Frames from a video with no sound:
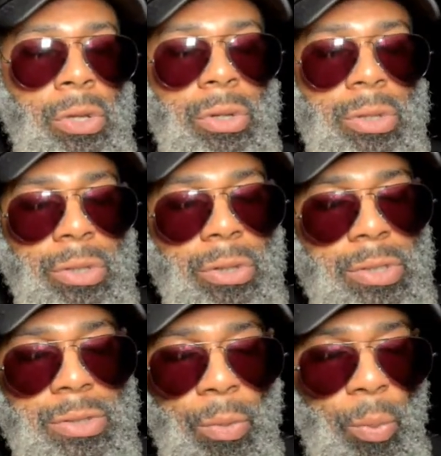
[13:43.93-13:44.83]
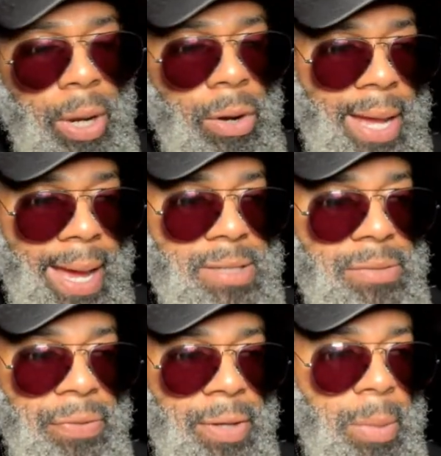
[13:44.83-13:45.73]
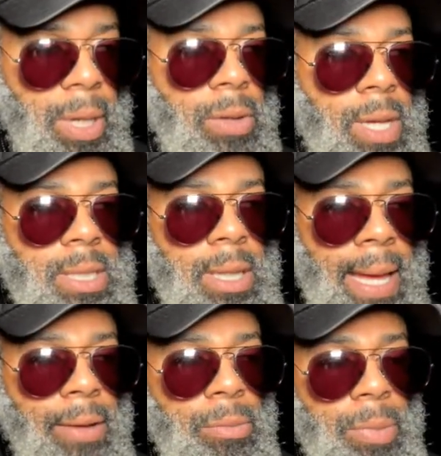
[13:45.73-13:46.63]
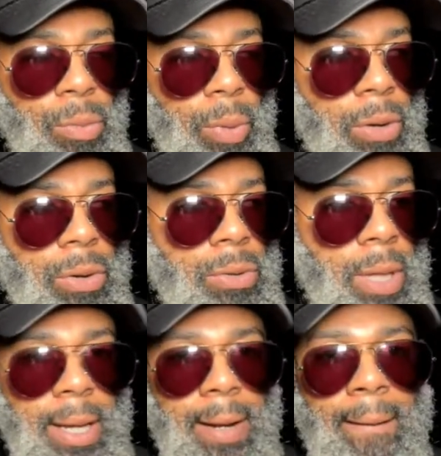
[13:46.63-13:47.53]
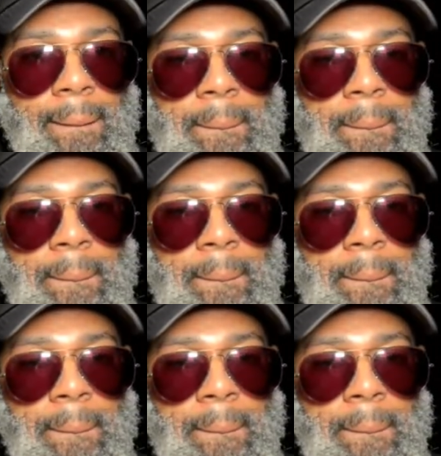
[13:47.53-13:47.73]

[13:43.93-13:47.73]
You're just a weird ass female that's allowed to be weird online.